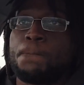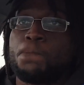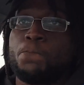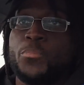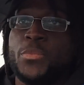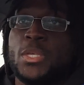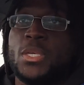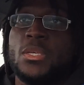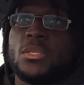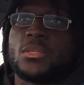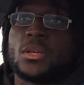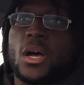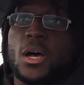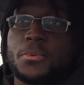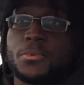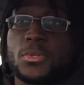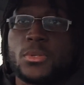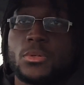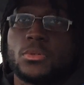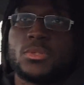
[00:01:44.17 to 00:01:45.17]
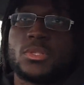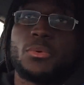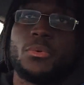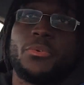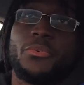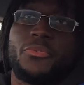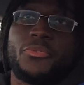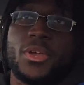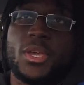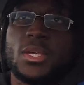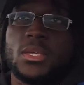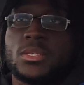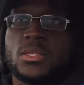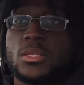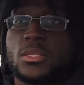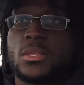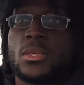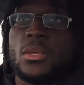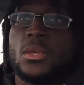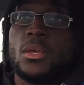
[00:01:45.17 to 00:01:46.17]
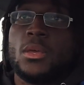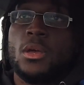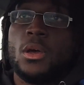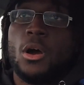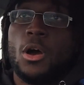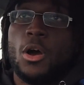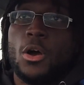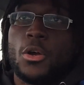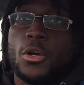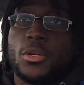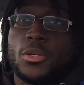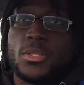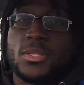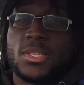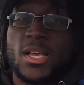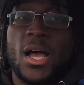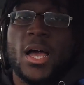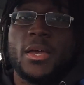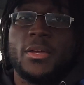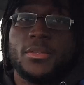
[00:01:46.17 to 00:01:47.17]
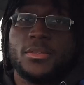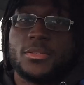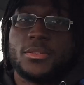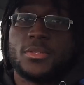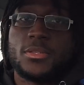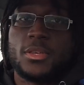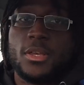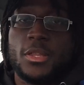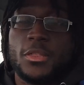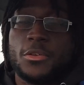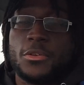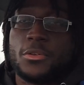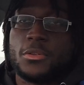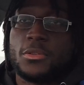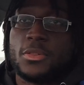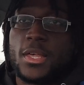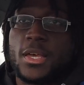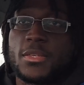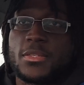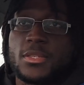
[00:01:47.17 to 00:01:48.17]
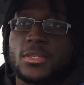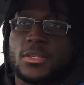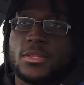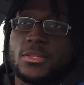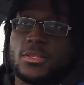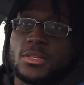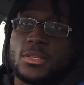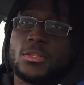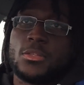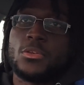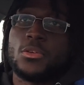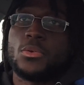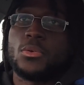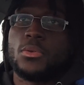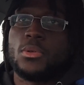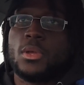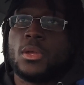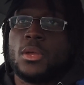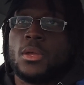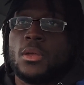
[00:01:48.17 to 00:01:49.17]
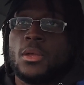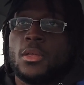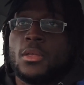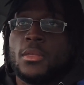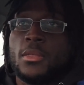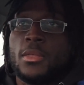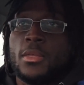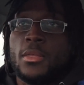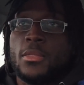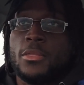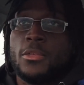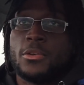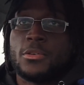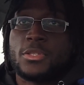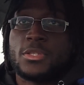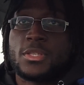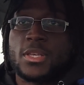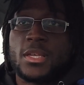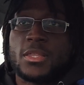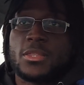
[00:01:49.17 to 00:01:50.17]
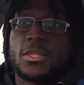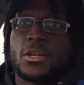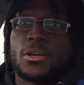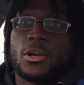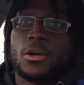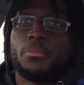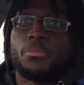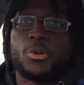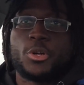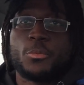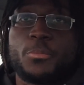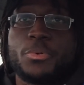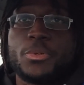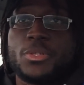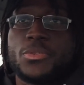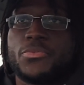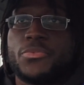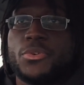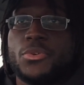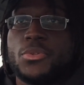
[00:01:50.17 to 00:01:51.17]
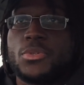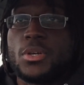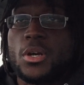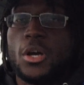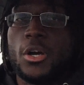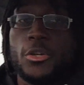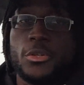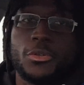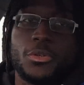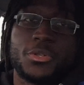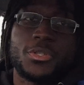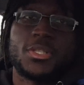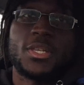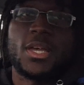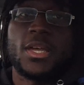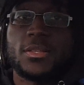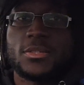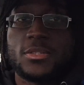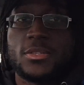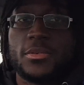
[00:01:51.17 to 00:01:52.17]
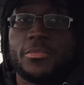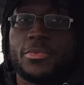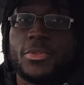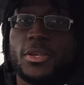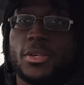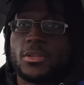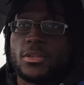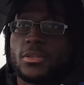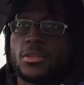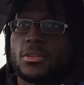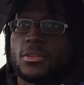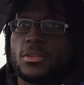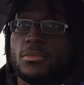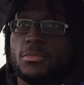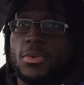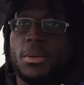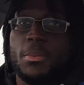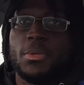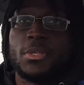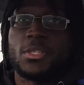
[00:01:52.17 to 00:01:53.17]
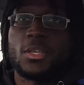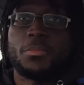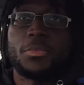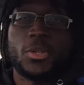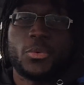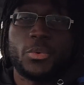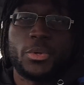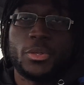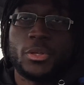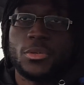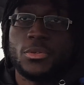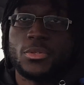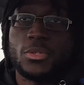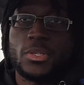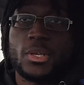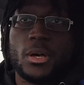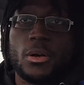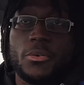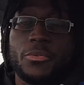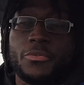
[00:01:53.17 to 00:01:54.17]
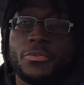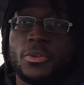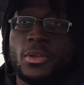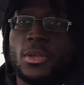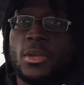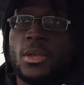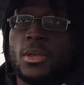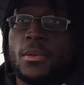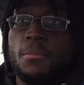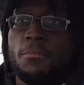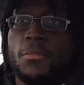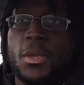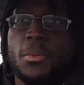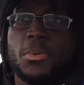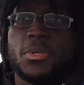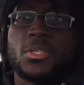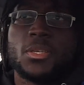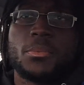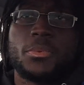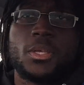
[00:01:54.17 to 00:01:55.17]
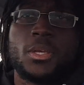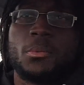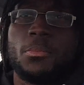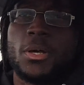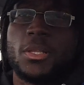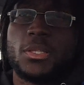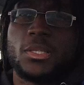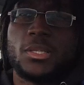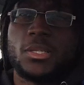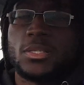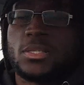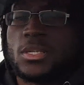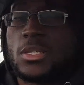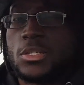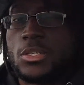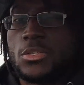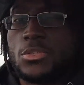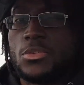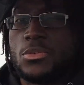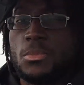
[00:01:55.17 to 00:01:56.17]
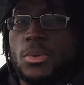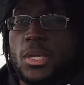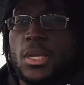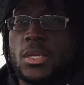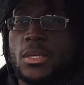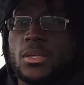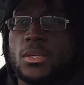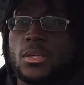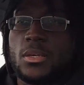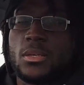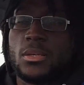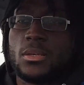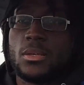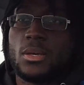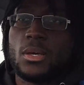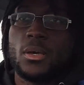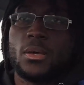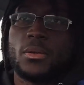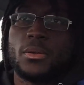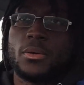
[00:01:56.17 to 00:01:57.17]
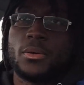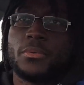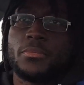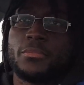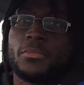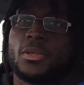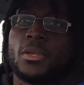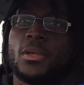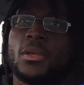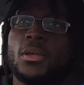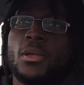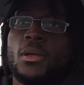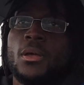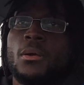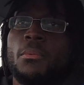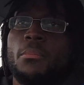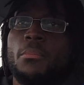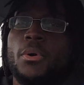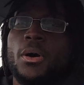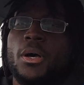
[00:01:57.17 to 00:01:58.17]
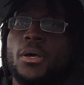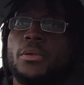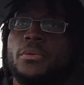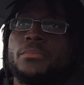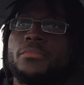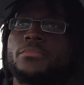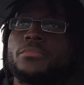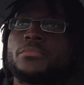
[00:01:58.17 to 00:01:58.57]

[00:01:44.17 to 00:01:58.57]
these obstacles that we face are signs, and they're lessons, and they're set there on purpose for you to understand something. Maybe something within yourself, maybe something about the decisions you make, I don't know. But